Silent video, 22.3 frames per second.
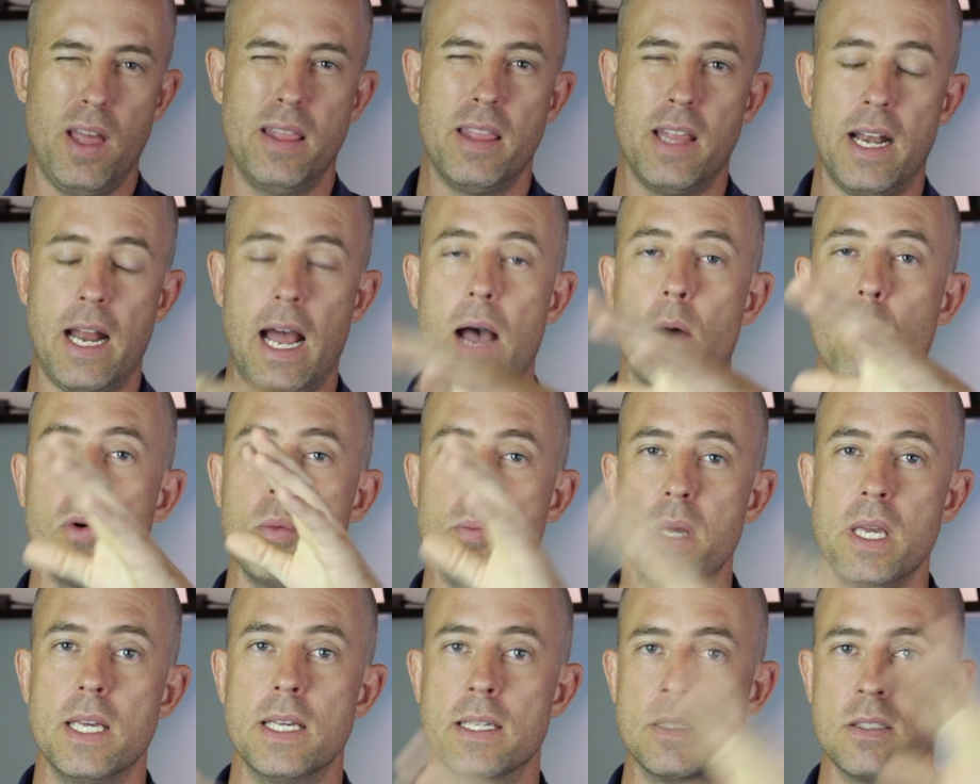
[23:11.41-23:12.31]
and then I will
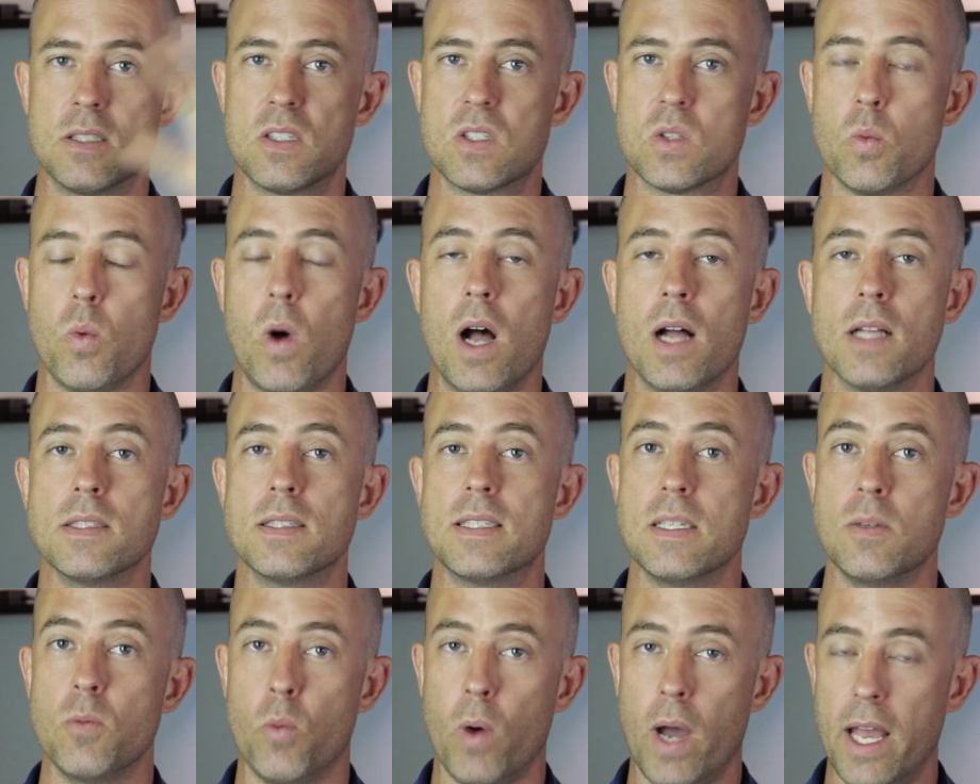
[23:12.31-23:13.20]
be in
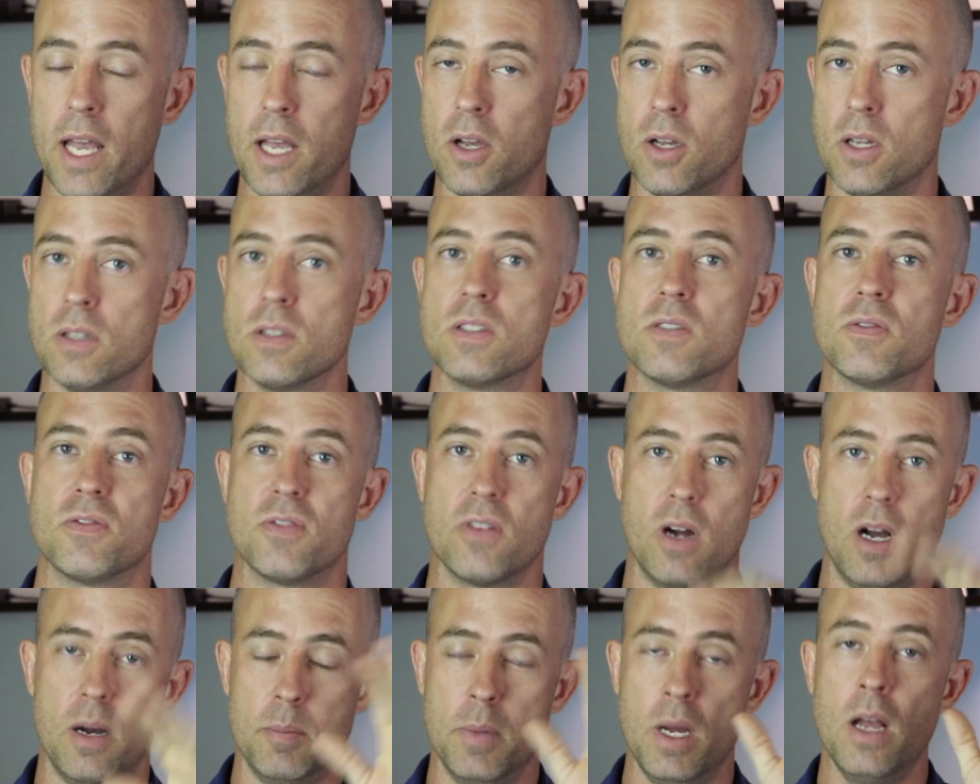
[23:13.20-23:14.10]
Swansea, Wales
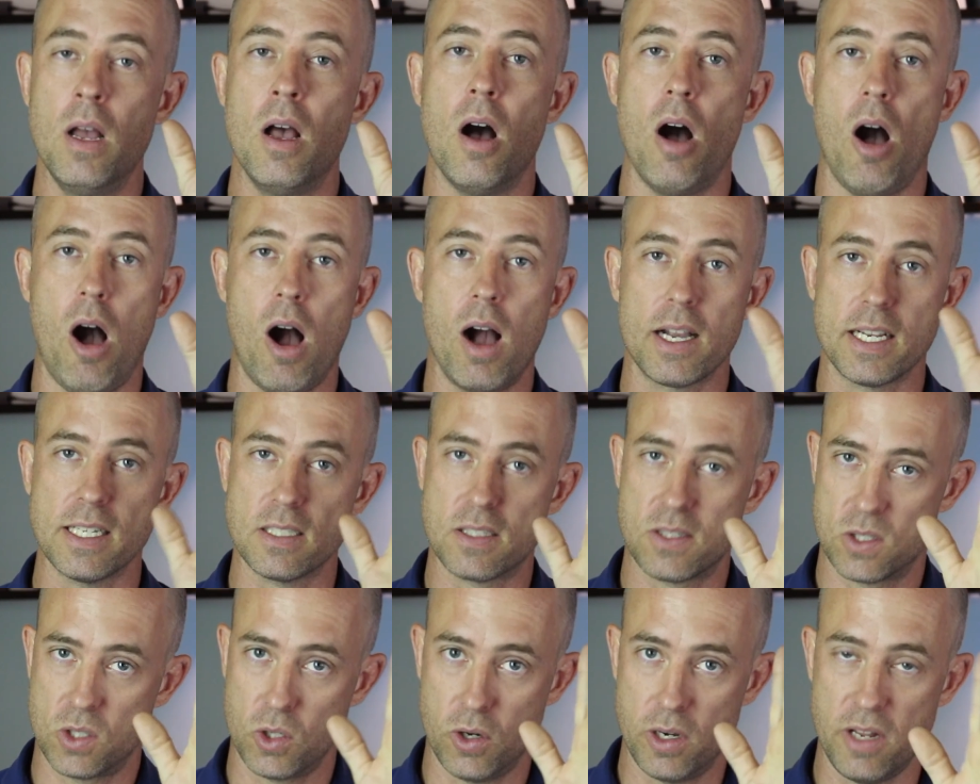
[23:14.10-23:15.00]
from
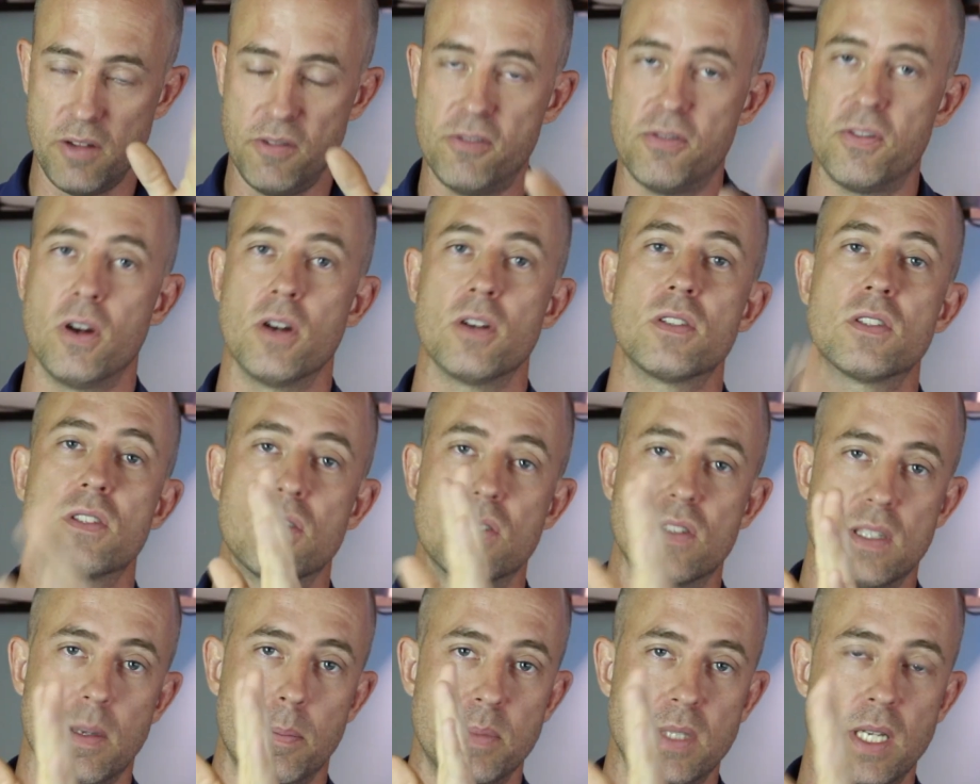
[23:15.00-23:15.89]
August 31st to
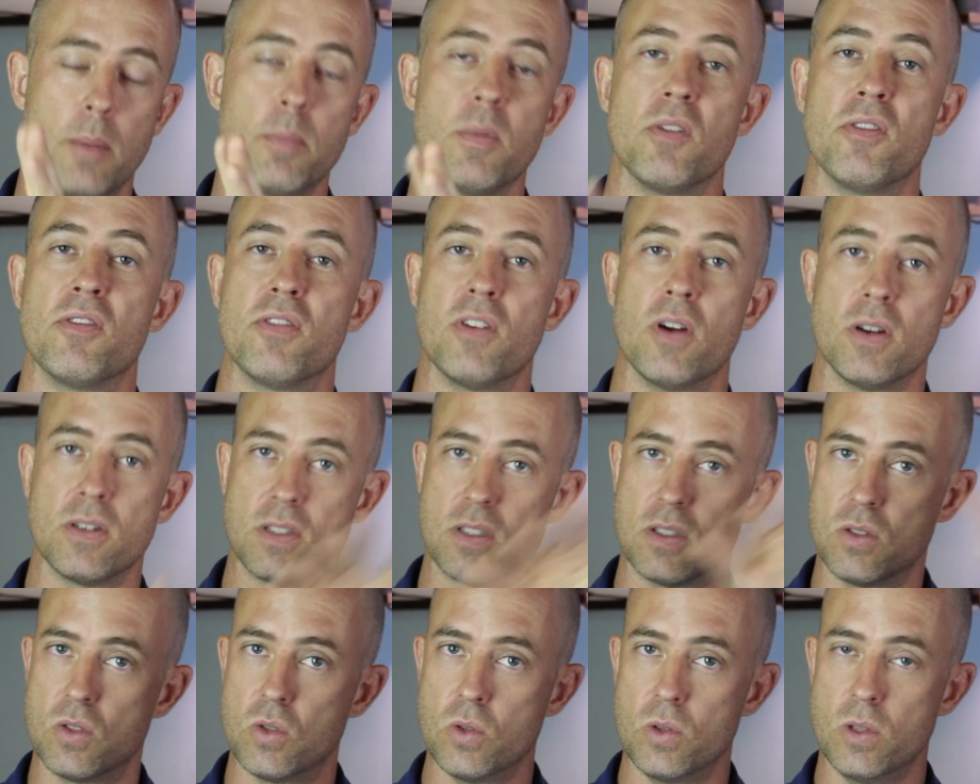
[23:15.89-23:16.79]
September
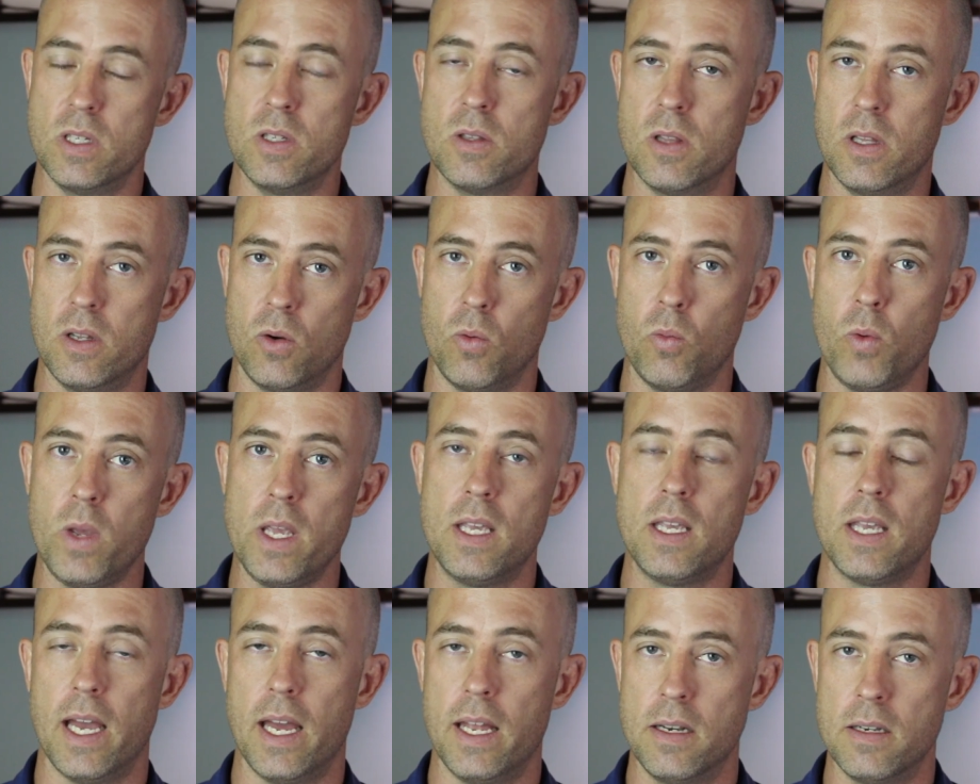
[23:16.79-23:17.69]
1st to do a little
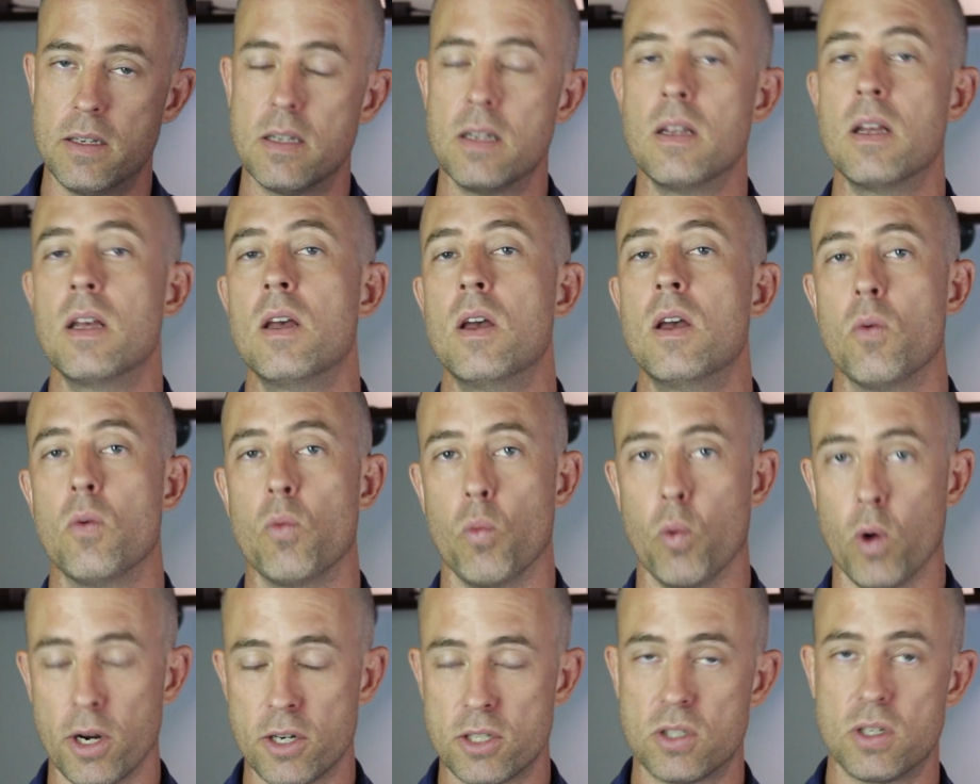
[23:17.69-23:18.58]
weekend
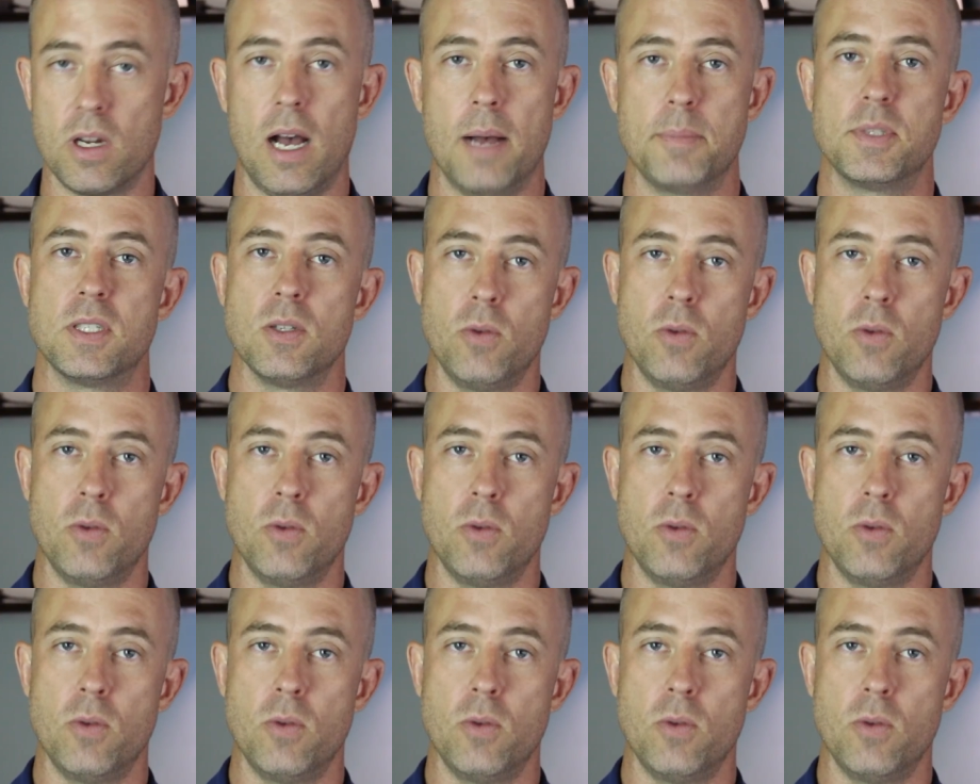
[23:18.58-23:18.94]
workshop.